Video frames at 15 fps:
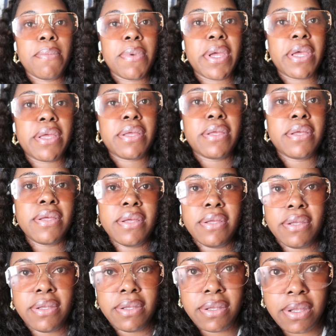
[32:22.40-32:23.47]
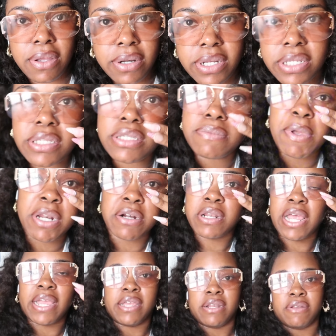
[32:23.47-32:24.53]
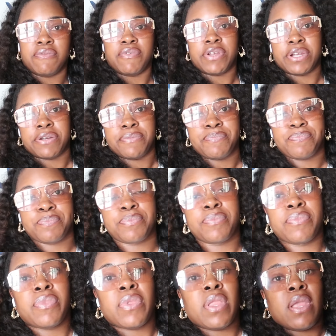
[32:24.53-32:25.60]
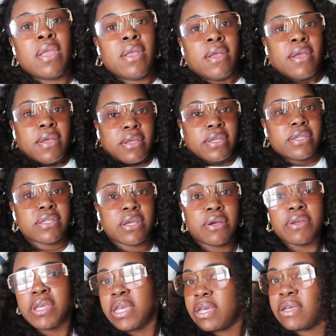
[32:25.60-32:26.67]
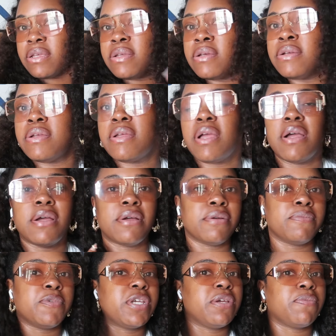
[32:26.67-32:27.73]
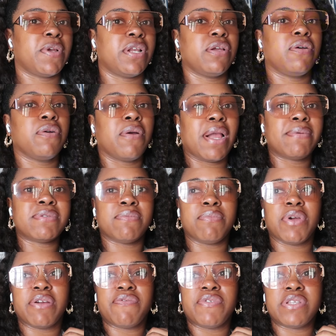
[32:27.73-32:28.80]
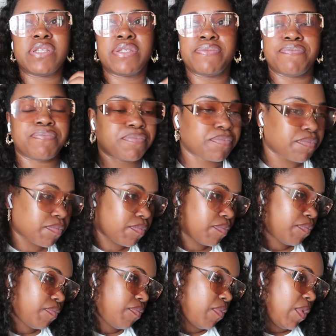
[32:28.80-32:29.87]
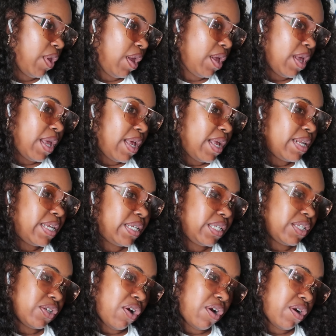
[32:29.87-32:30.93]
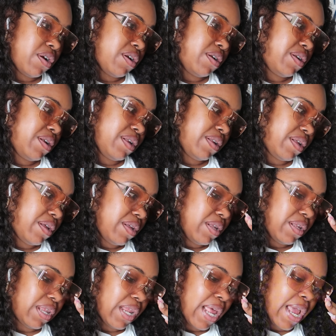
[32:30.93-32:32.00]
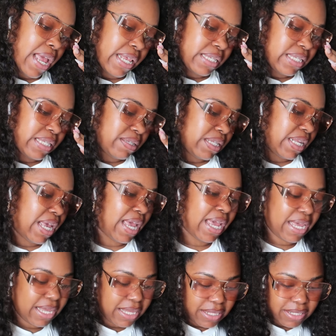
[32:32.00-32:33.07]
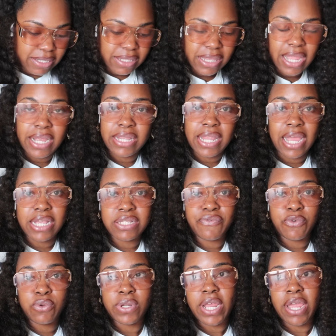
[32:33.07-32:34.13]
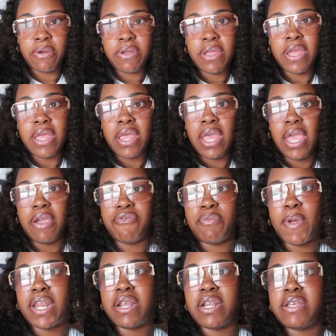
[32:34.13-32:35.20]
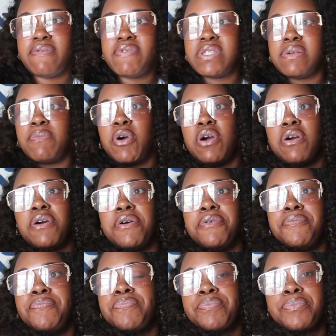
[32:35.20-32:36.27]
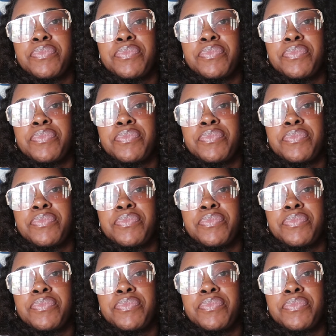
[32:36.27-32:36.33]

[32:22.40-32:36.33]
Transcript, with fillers: but oh this is better lighting over here so yeah um, we getting ready to go grab some breakfast this is our last day like last full day everybody leaves tomorrow